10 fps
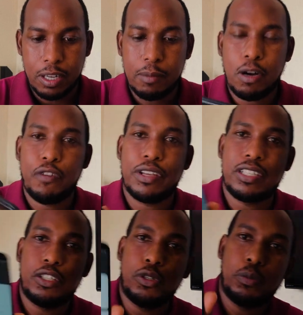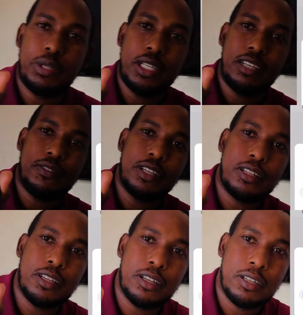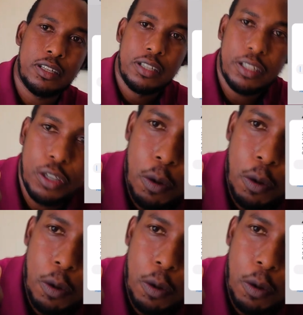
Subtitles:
mobile number, obviously you'll be given the